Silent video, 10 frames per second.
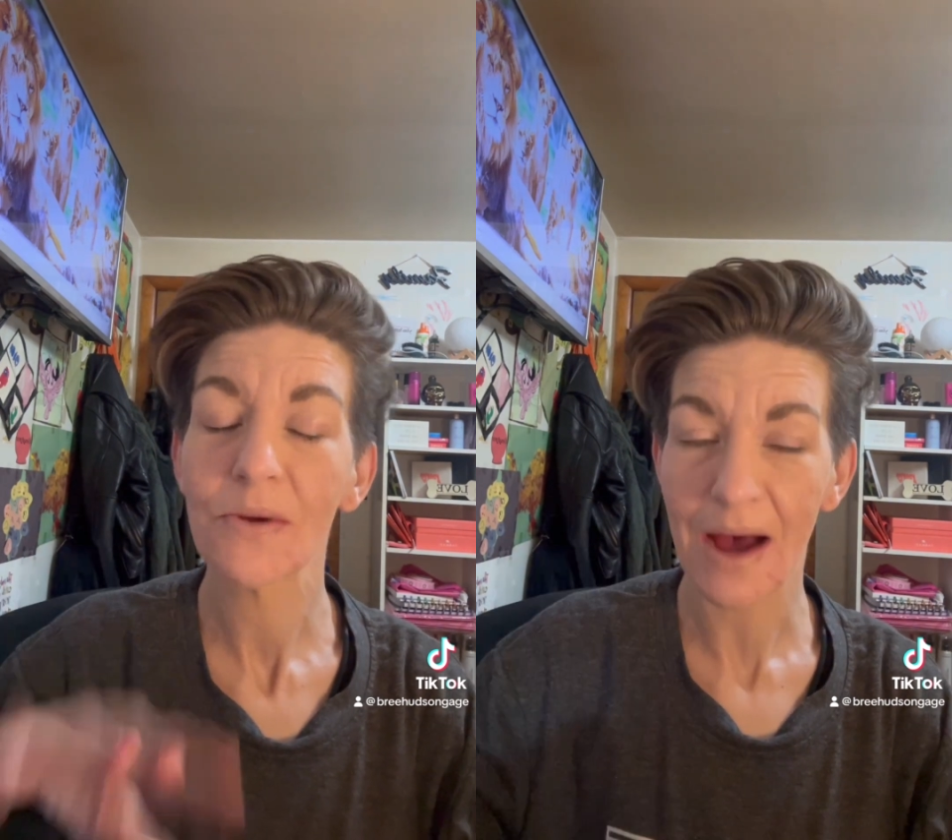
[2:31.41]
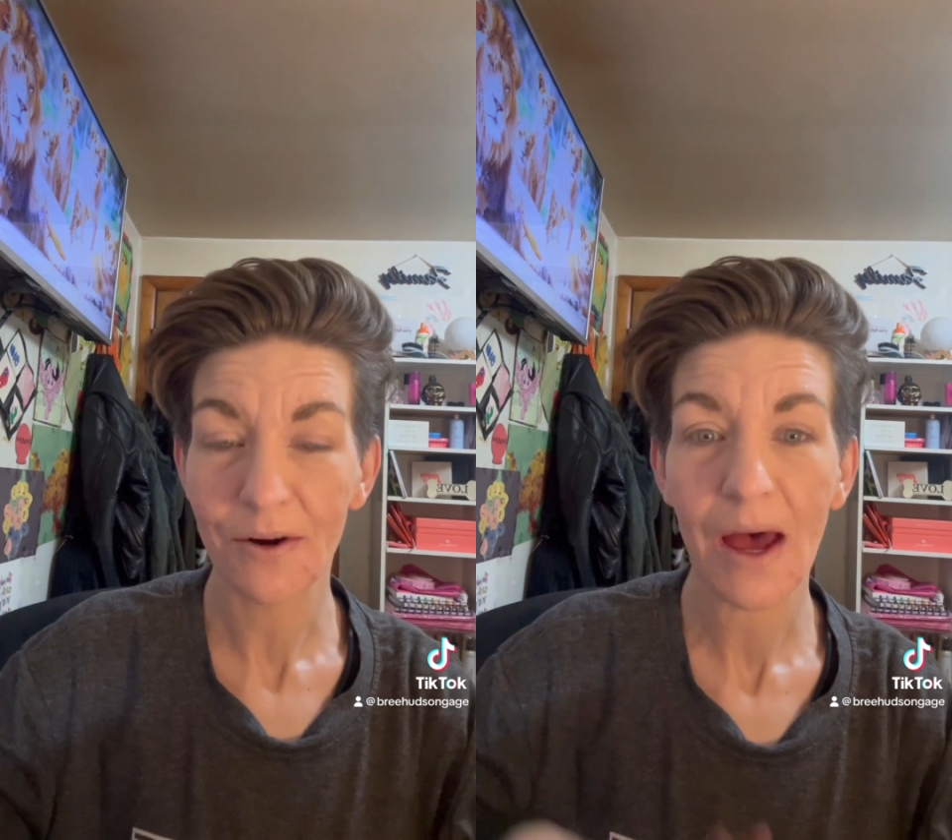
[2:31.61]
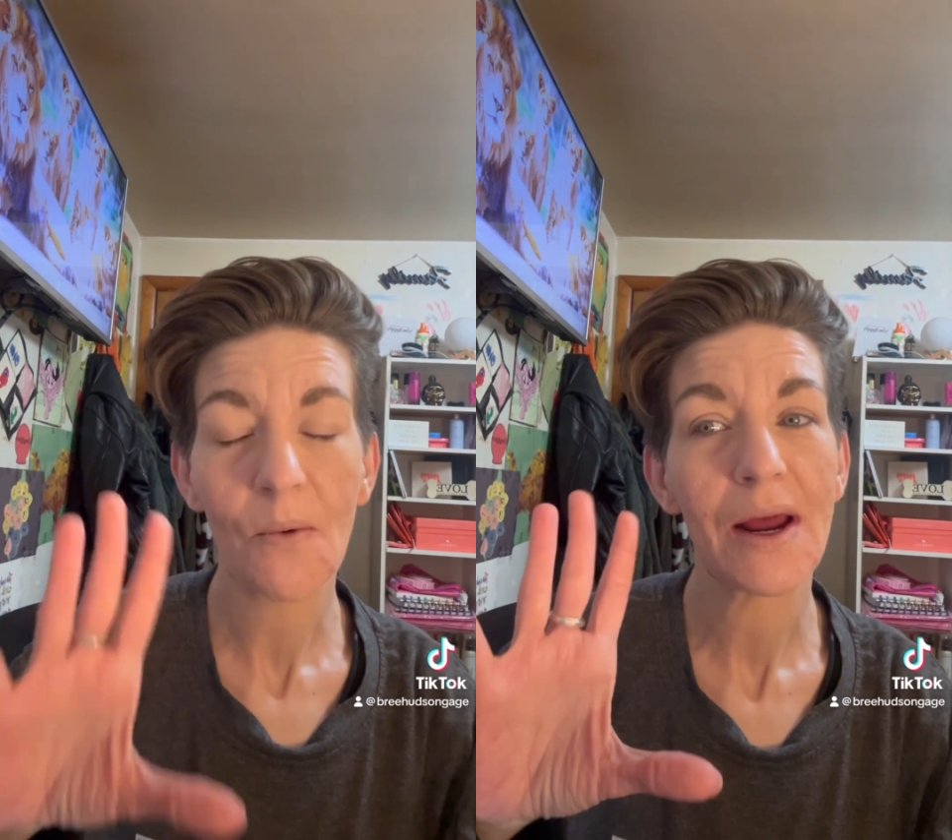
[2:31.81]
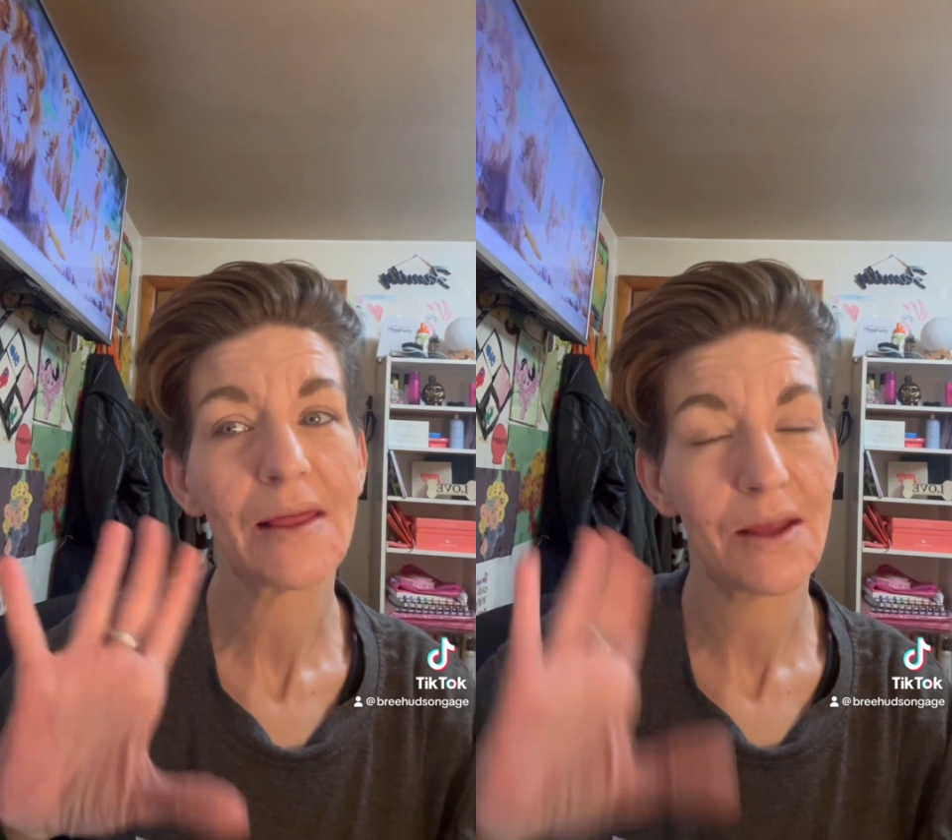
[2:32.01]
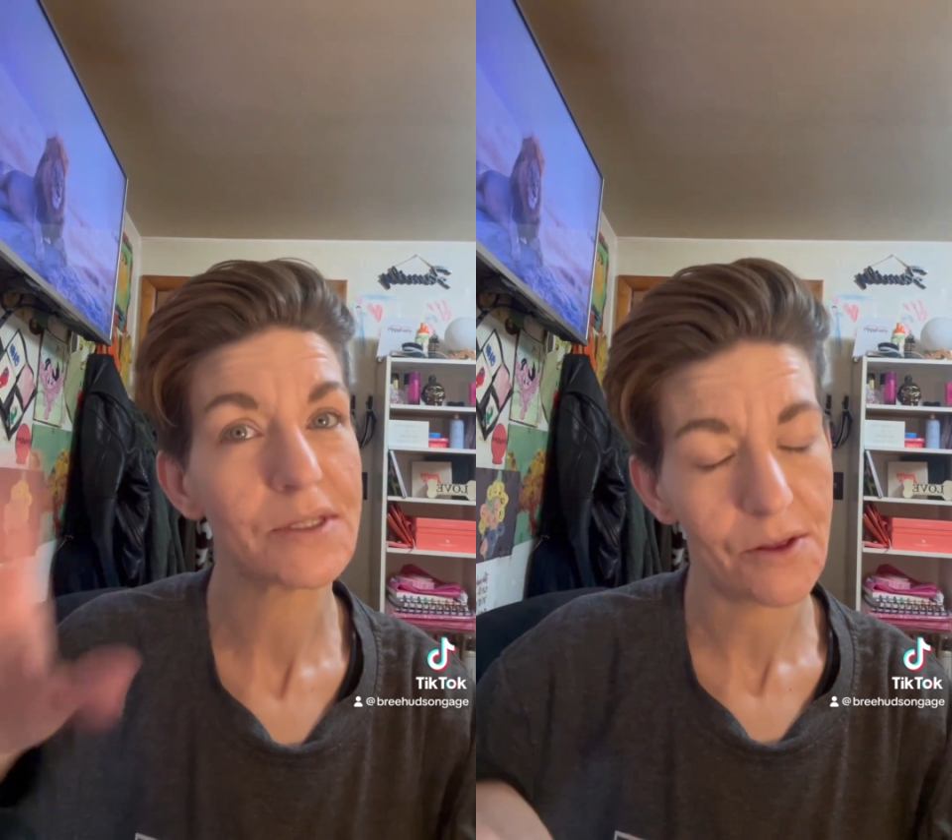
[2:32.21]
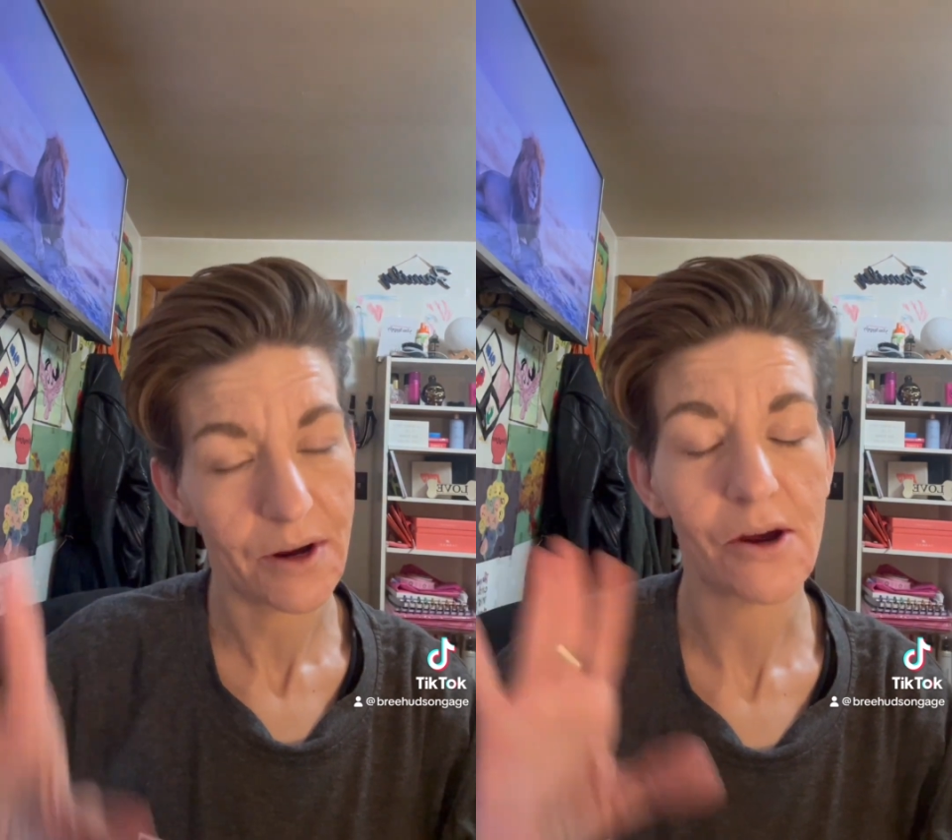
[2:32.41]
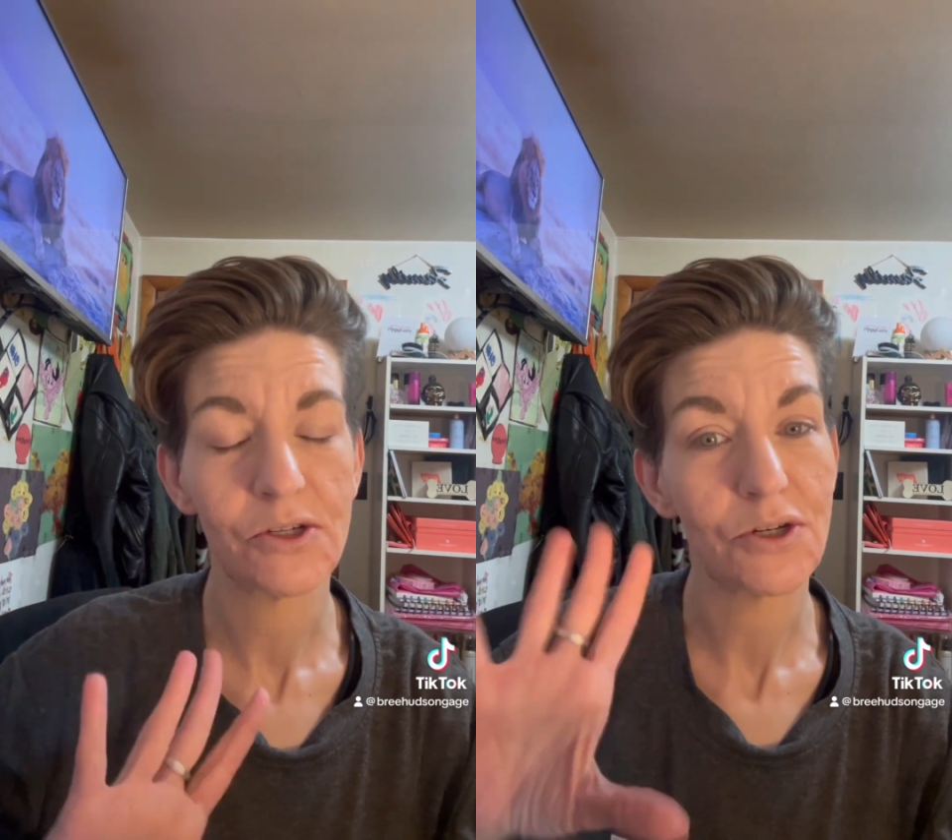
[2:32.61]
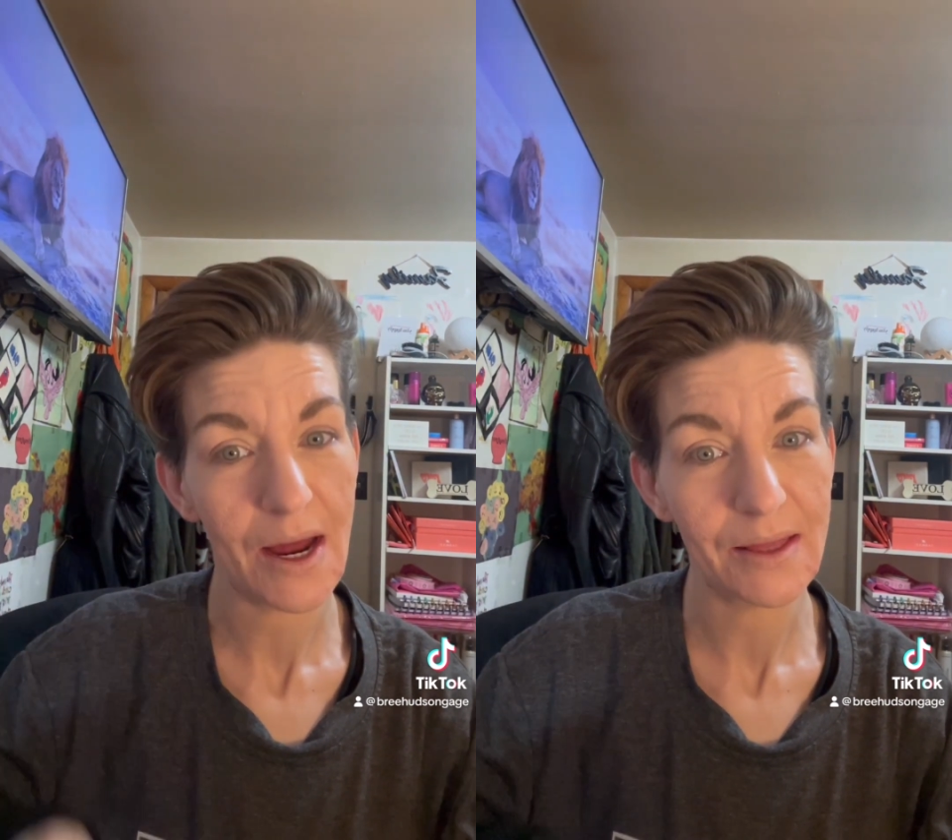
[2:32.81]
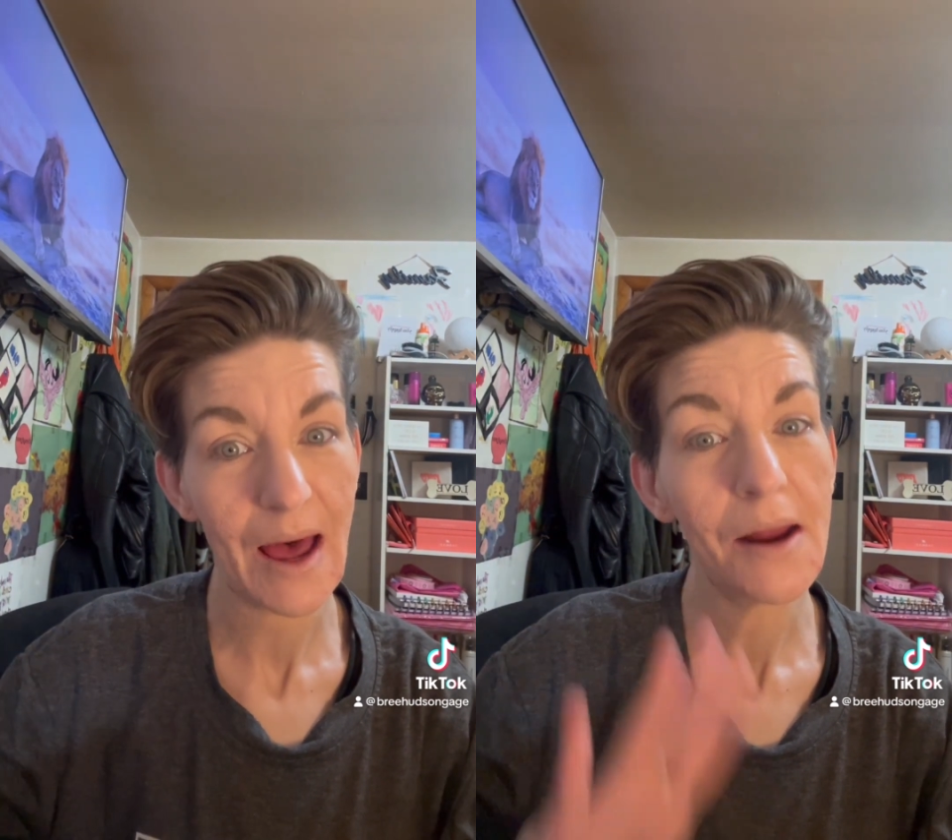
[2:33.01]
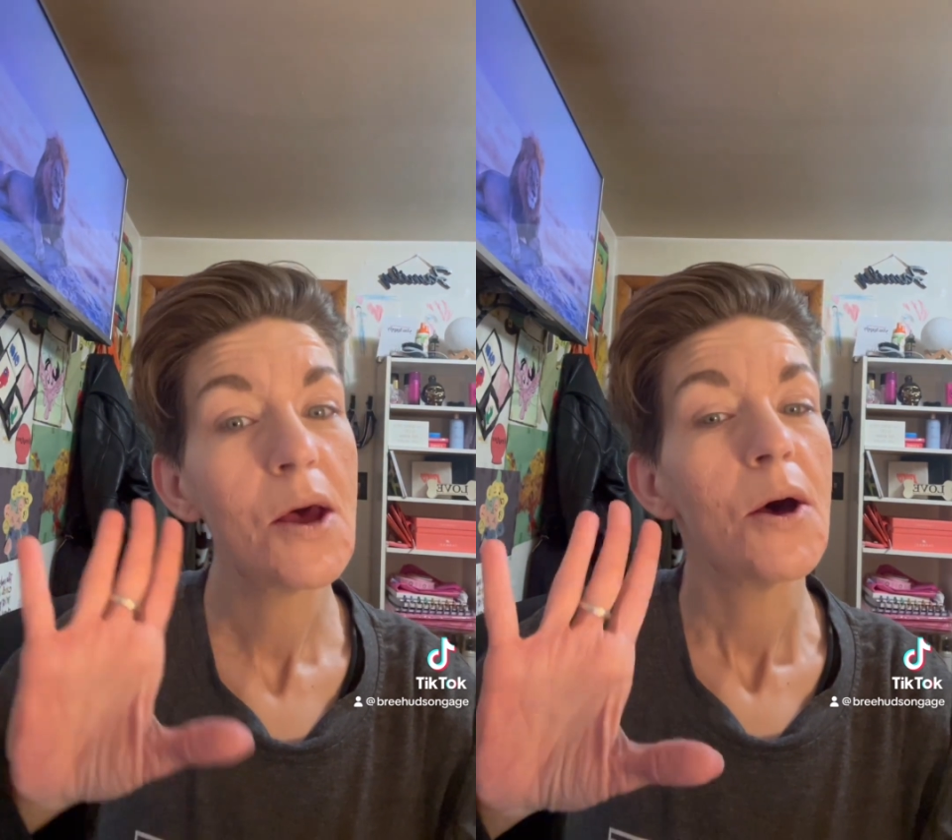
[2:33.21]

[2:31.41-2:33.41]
so I got her that one, and then there was other colors, so she had to get that.